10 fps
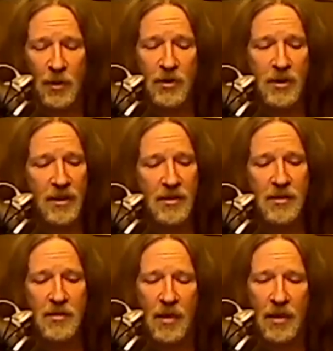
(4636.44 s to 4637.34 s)
folks. This
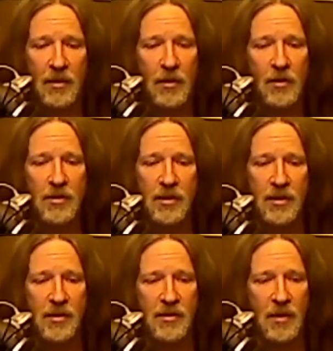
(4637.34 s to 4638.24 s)
is not a hoax.
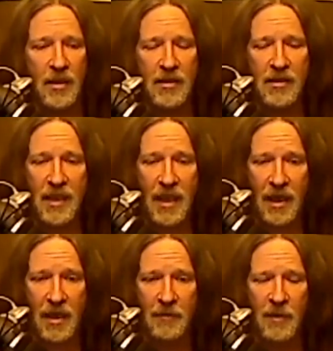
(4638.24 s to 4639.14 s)
This is not a
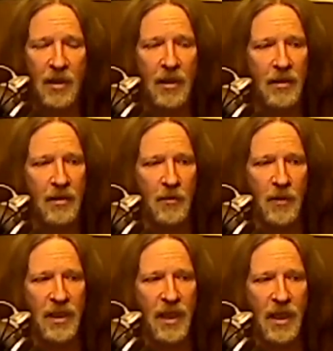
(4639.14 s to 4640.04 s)
scam.
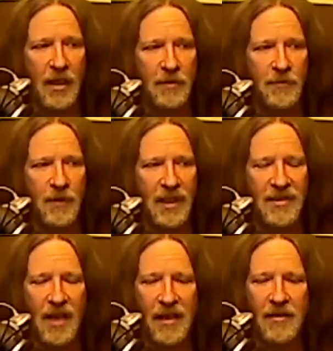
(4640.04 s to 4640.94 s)
We have
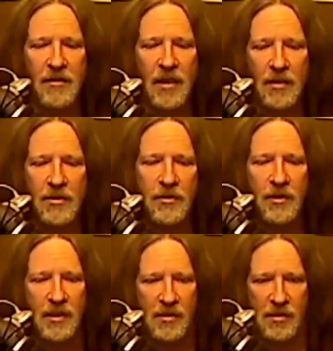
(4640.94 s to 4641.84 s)
entire
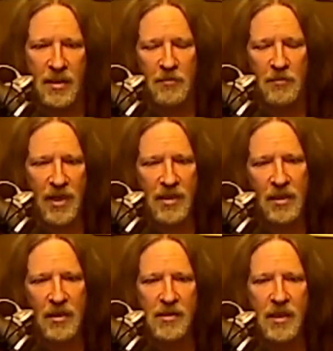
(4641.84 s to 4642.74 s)
countries
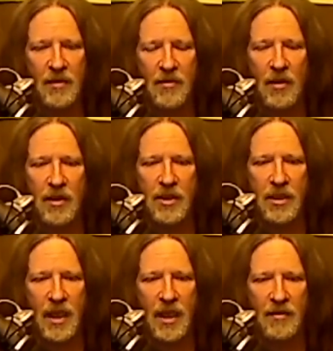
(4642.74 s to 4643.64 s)
embracing this
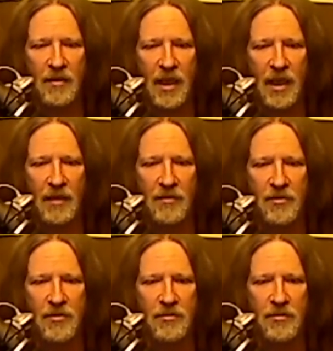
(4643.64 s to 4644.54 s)
technology and